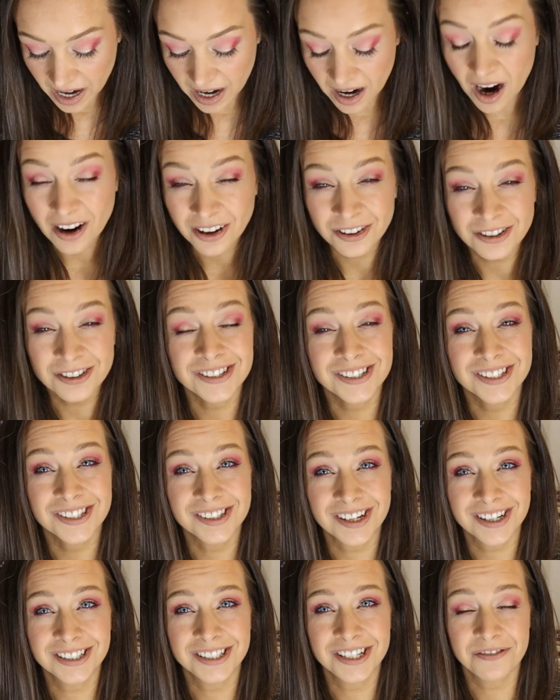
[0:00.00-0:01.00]
one hundred
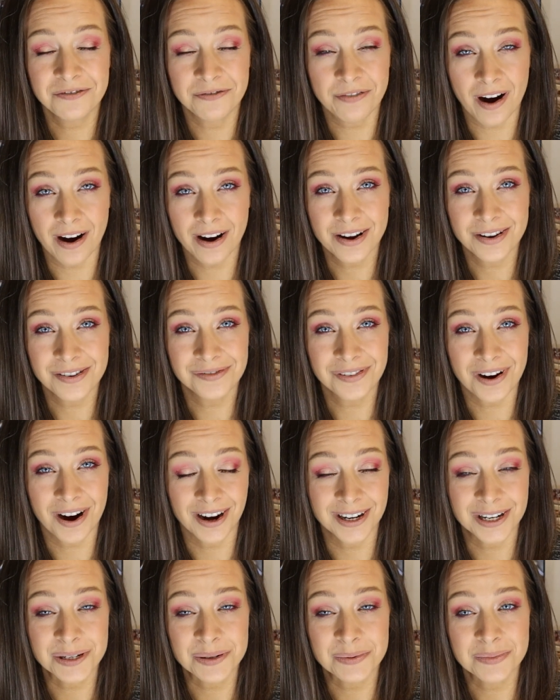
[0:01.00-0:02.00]
sixty-five
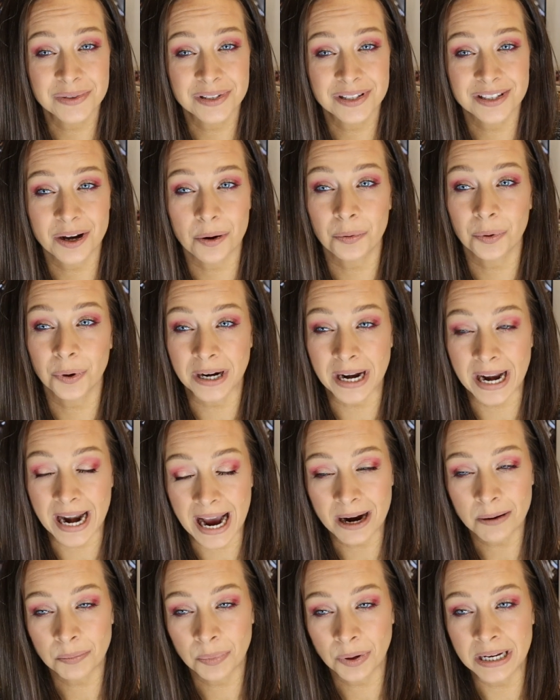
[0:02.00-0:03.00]
items that were
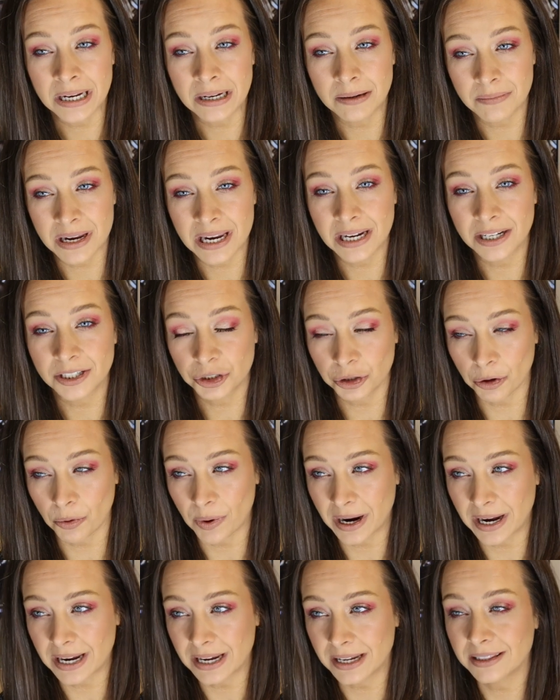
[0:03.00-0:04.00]
not bringing me
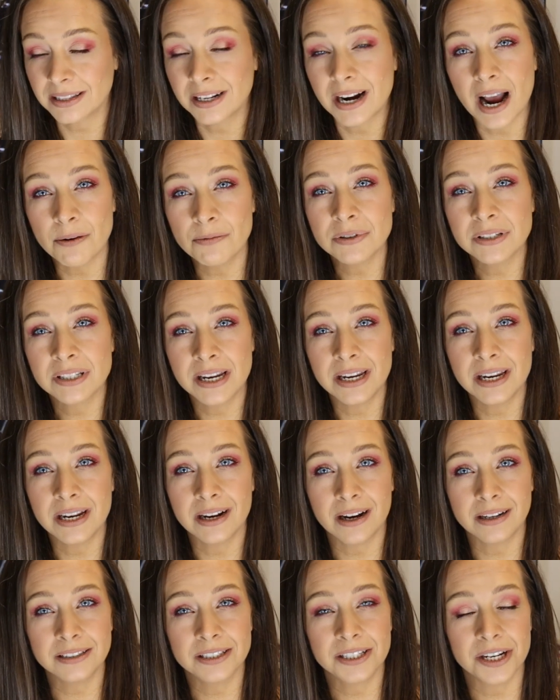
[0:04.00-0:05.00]
joy that I was
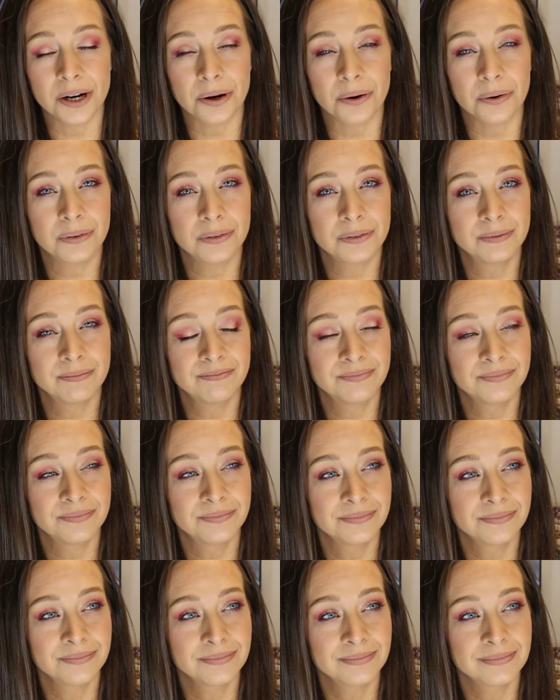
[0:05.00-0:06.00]
hanging on to.
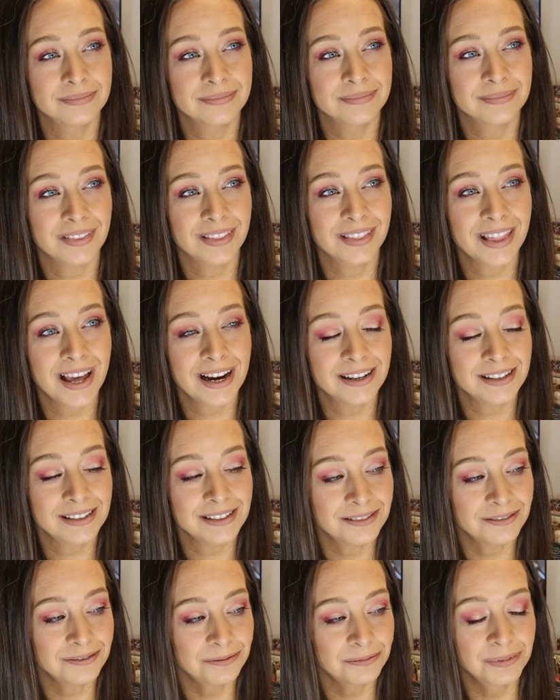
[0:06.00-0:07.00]
That
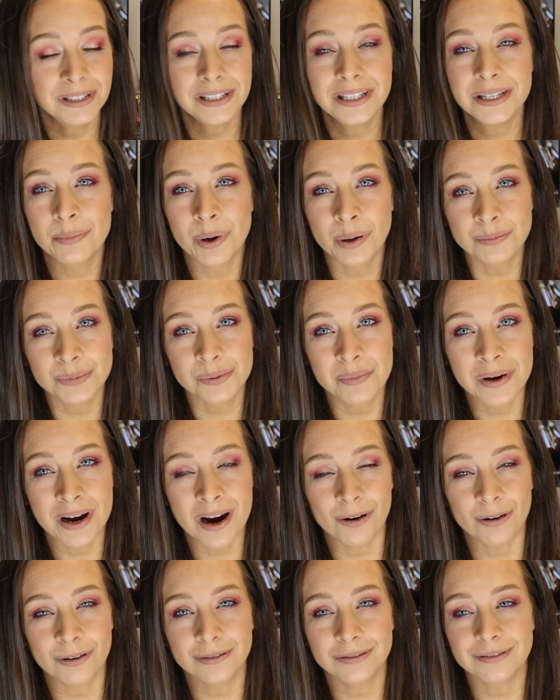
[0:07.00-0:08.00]
really bums me
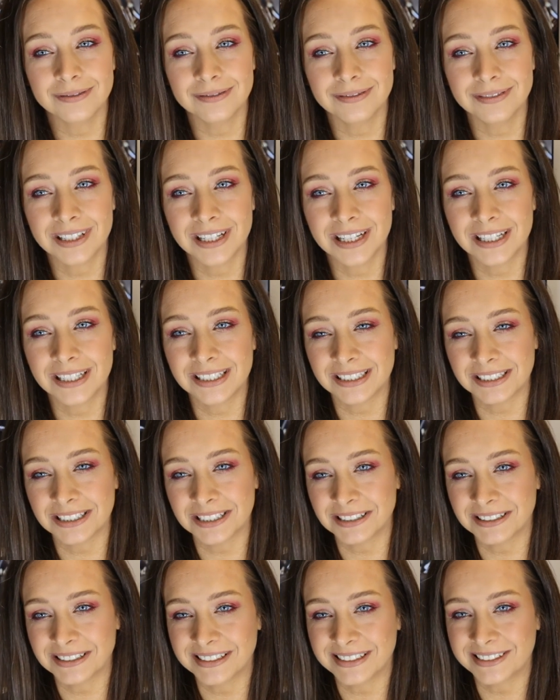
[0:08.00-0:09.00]
out that
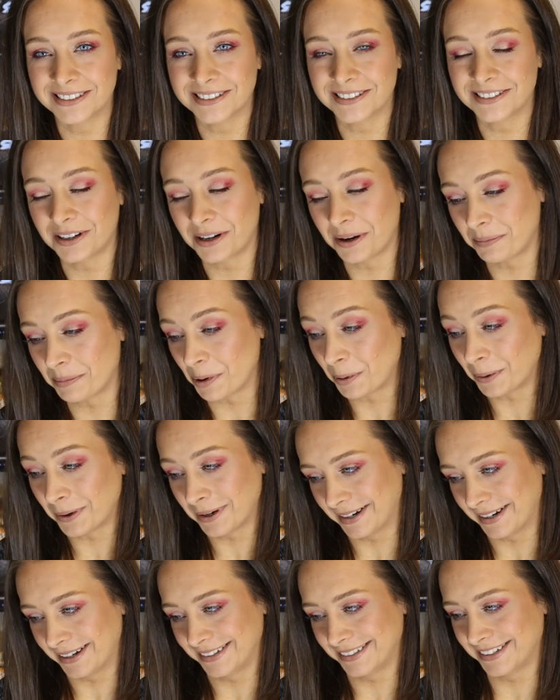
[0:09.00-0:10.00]
I'm
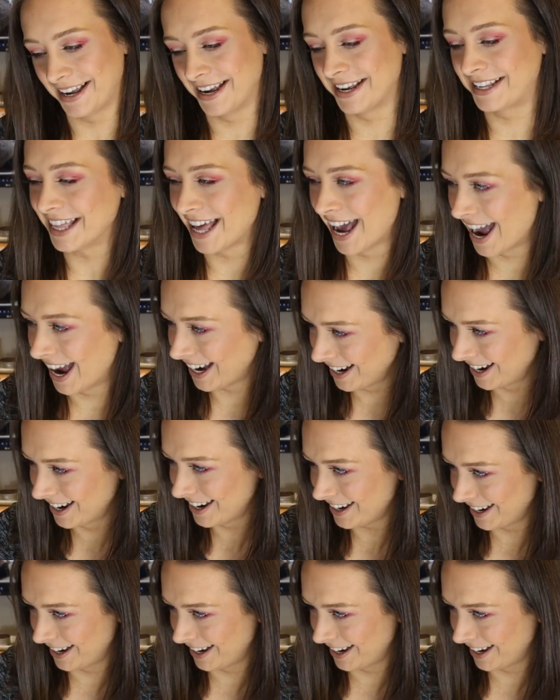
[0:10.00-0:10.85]
hoarding like that.